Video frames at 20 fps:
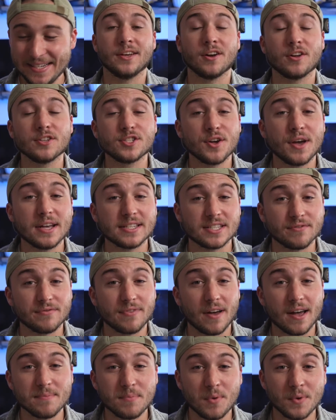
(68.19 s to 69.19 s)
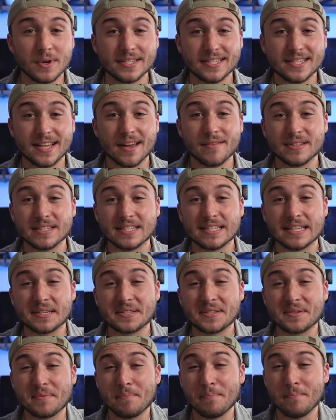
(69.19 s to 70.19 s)
It also has a
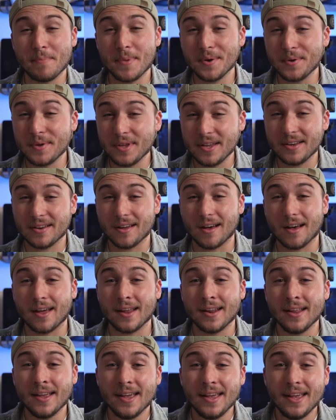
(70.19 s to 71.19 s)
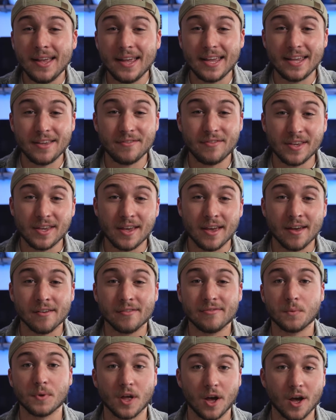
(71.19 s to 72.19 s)
5.76 million dot
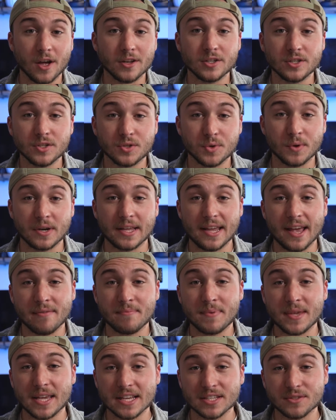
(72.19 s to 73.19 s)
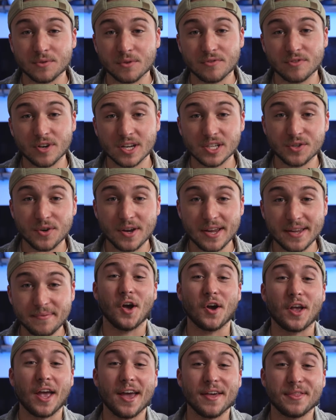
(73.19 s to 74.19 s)
EVF with 120 FPS refresh rate.
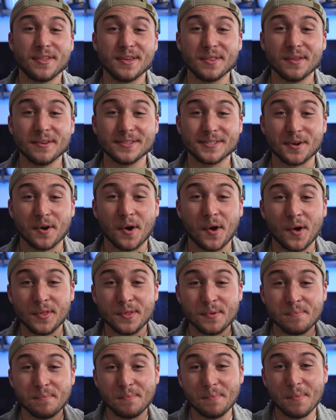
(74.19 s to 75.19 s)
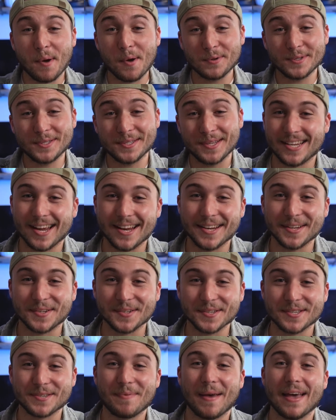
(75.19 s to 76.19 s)
Okay, I think those are all the most
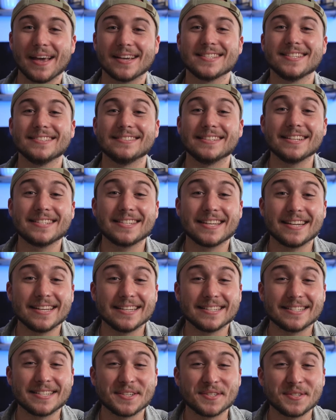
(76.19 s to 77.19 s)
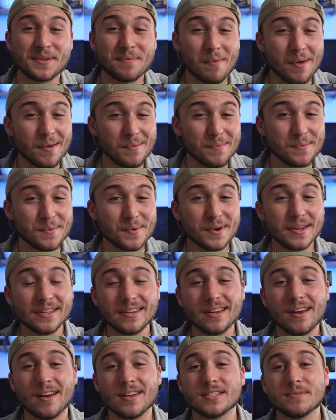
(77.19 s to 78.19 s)
technical specs. Let's get into some
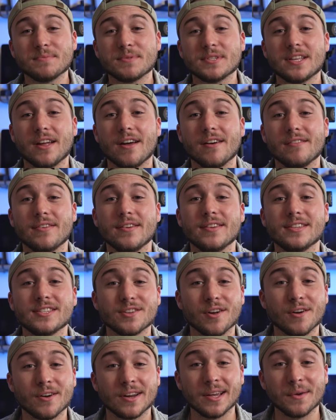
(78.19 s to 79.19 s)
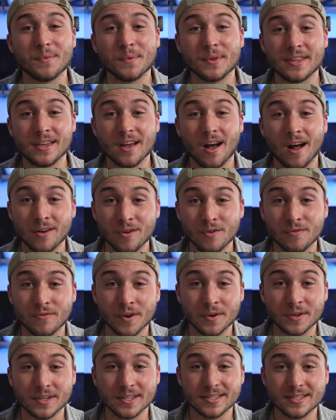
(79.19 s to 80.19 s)
really awesome stuff, starting with the
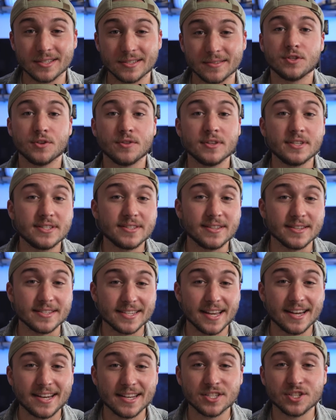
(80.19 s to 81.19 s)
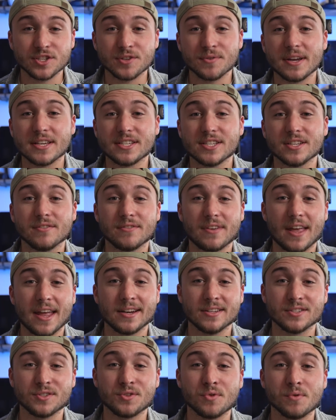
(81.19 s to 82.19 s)
autofocus. So this is the second generation of
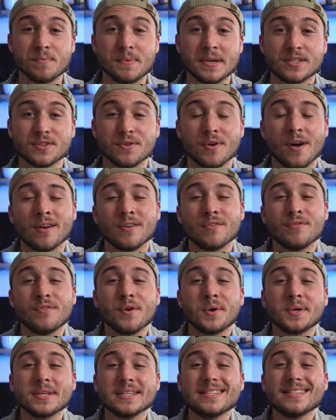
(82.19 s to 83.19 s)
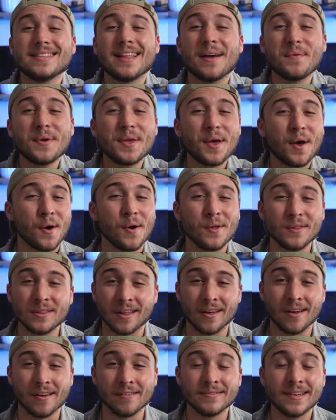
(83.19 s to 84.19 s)
Canon's dual pixel autofocus that we all
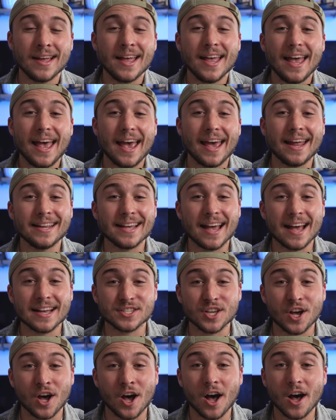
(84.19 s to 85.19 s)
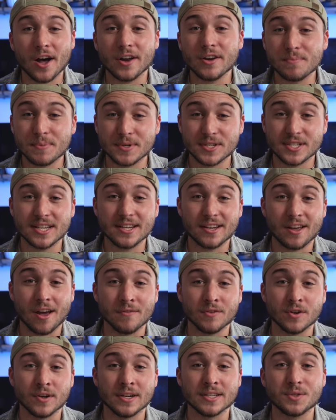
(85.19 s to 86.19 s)
love, and it has 100%
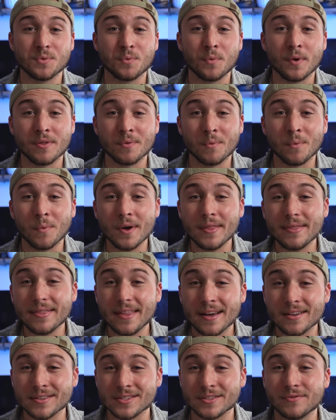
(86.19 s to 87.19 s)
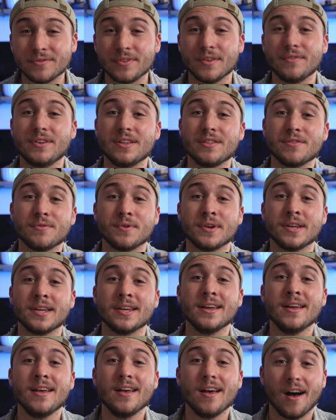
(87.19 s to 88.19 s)
coverage with
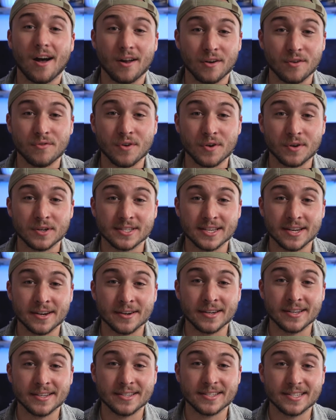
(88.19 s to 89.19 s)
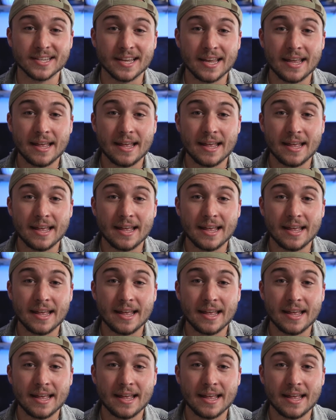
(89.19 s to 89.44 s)
1,053 autofocus areas.